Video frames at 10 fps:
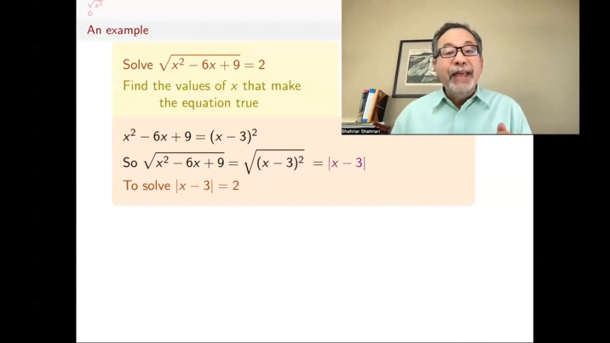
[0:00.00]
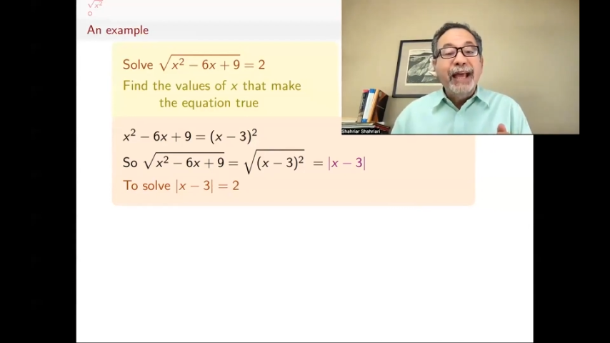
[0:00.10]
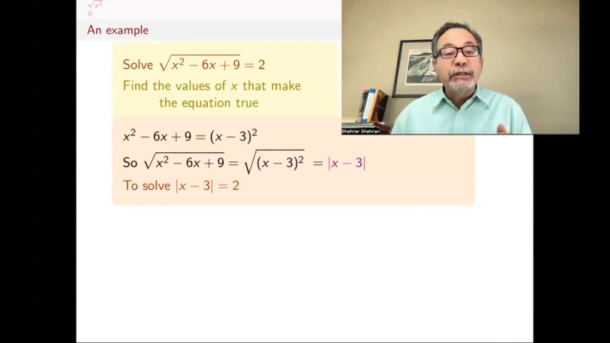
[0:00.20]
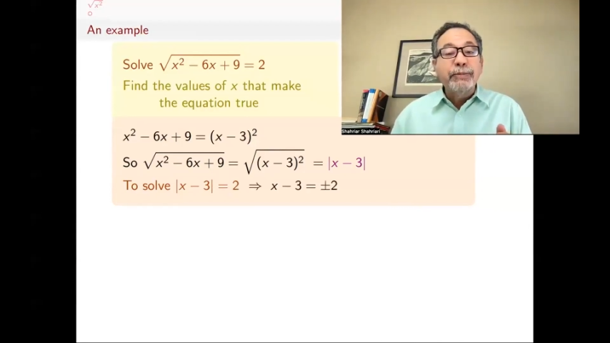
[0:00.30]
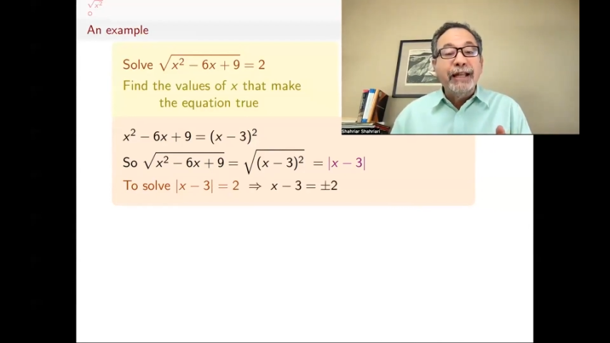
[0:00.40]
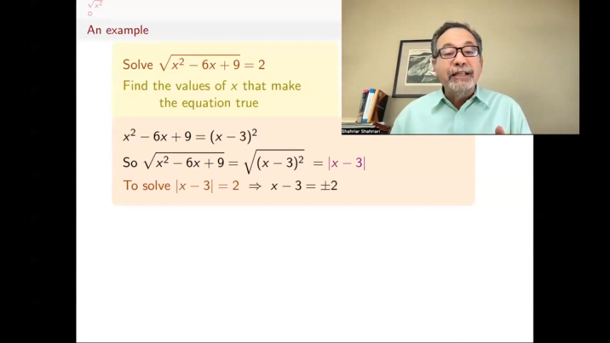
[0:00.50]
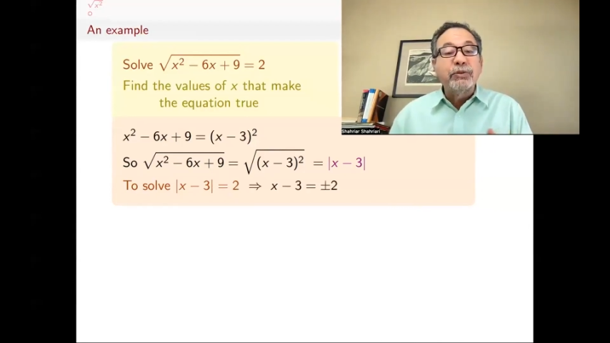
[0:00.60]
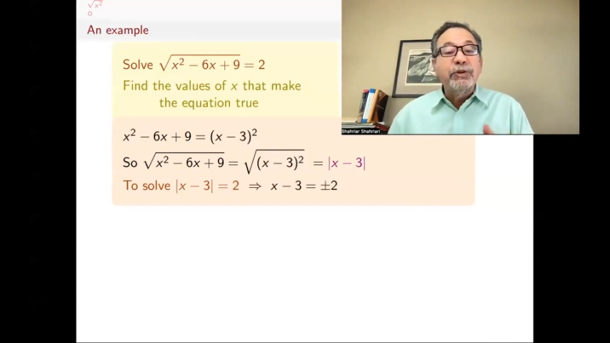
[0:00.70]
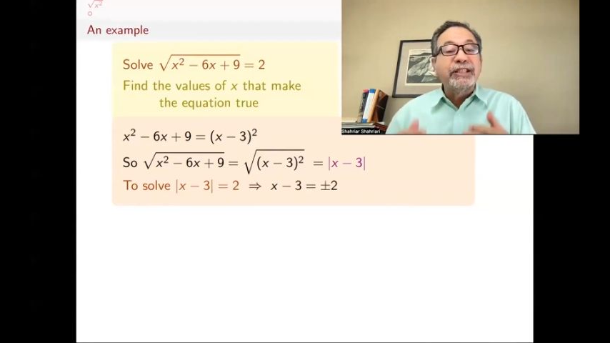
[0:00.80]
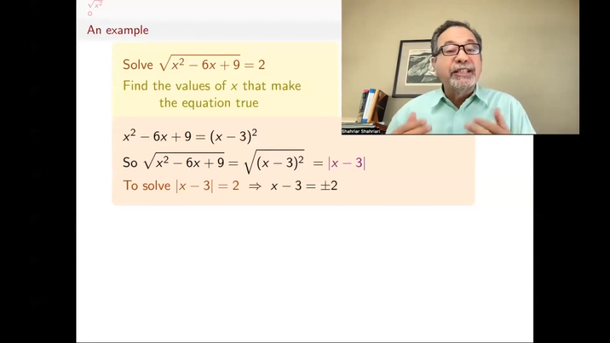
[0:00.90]
x minus
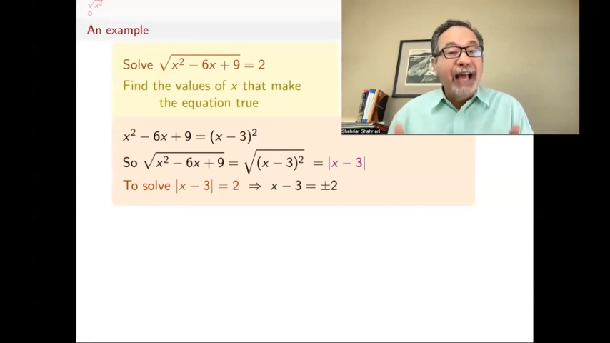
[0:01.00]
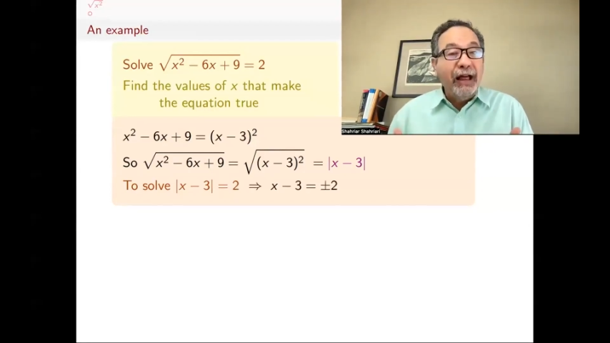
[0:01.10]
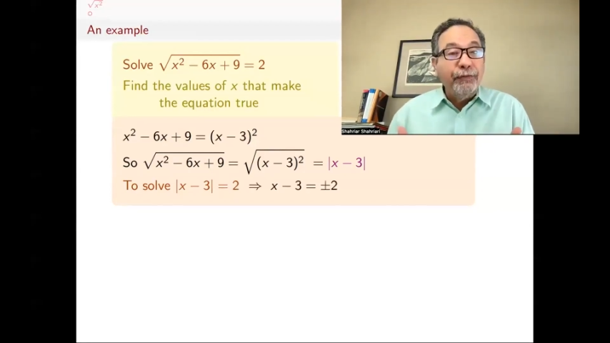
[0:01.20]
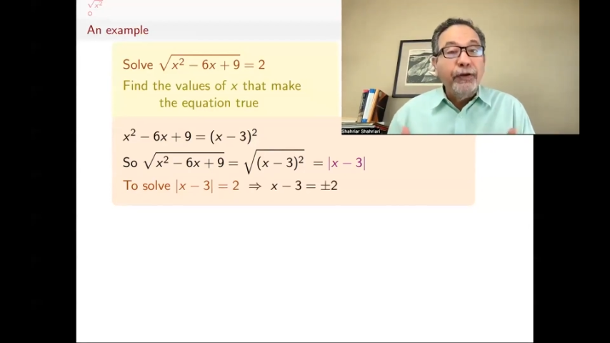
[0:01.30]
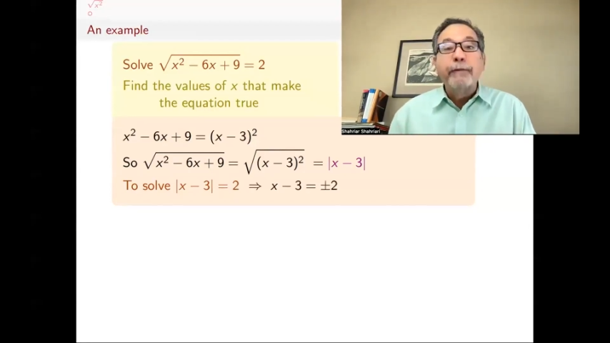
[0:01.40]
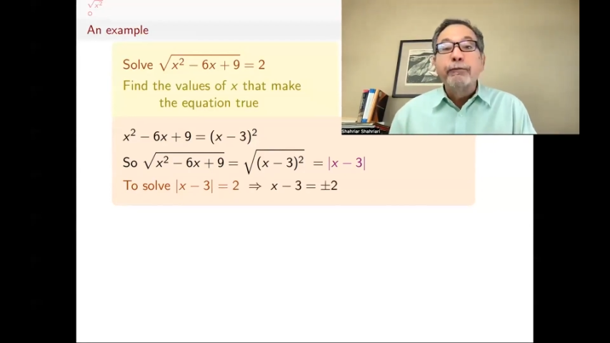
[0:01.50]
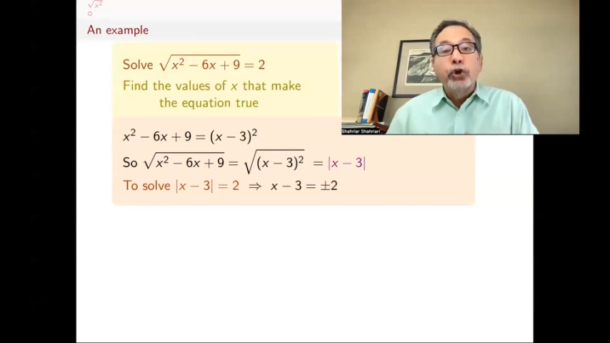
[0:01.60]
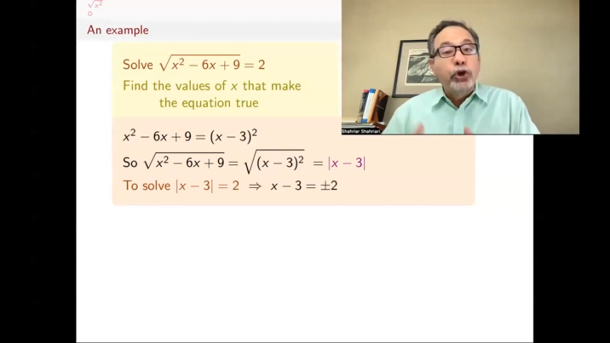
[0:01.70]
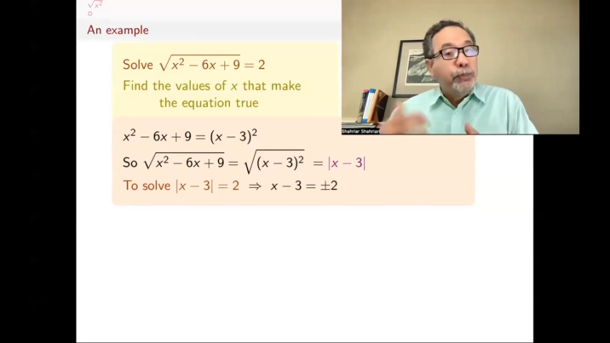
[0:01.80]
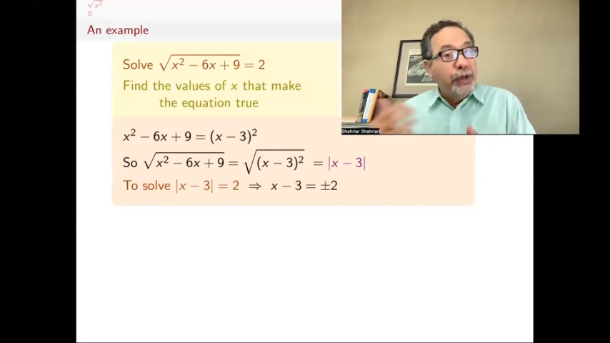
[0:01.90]
3 itself
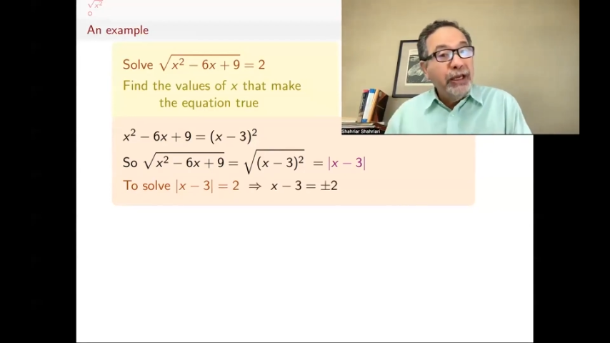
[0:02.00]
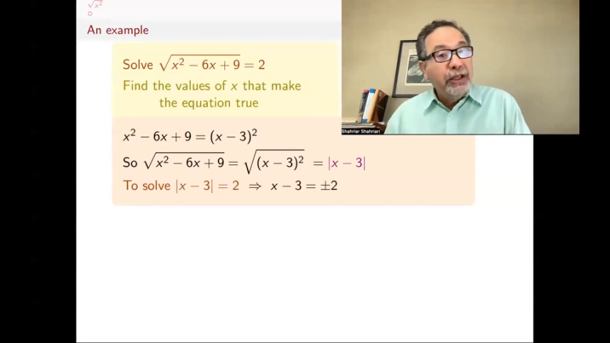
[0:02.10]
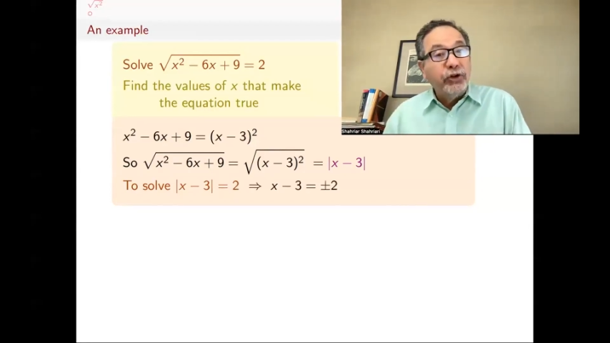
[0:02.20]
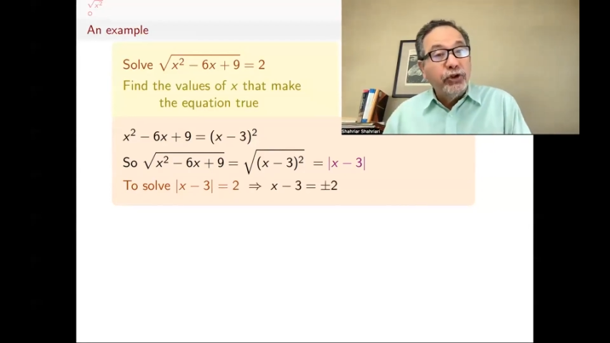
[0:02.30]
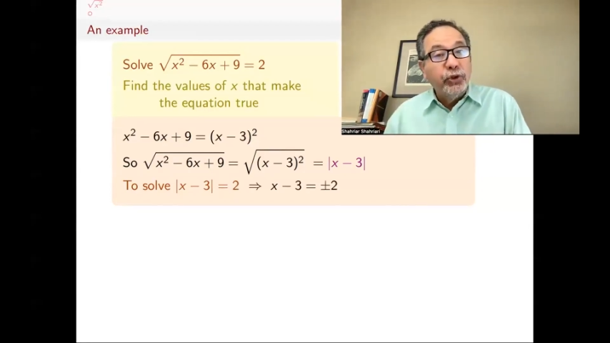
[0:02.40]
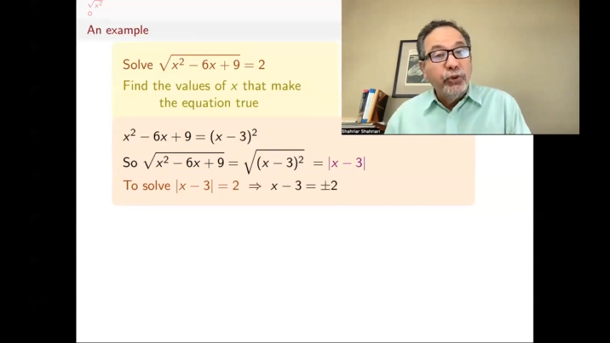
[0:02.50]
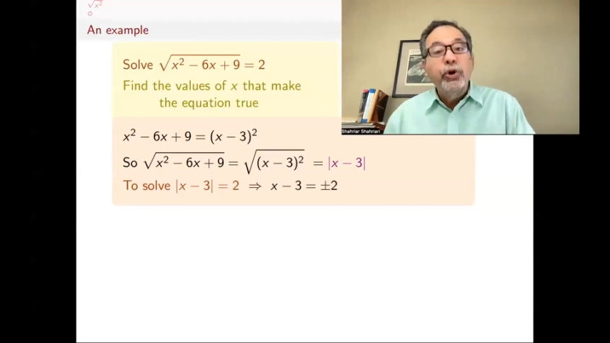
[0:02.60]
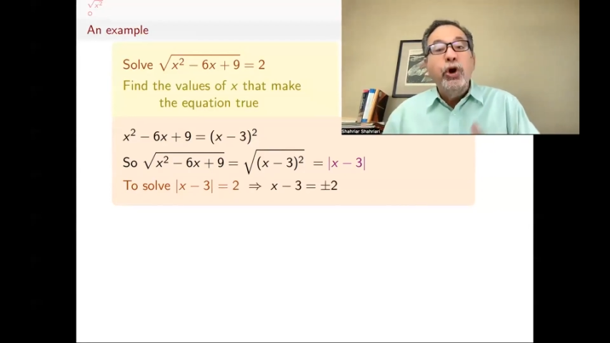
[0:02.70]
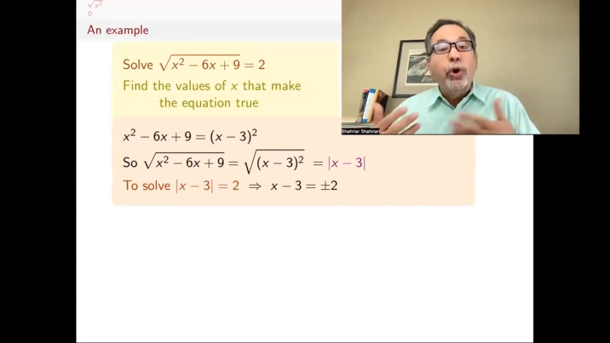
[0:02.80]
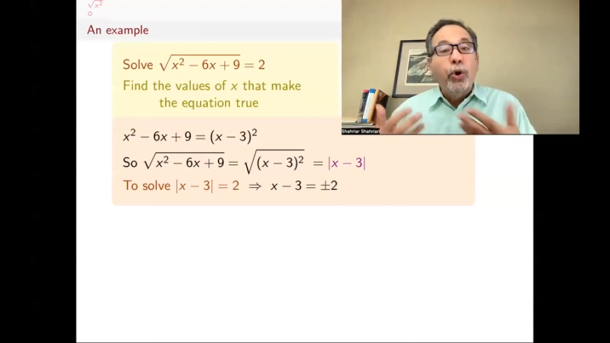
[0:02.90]
could be either 2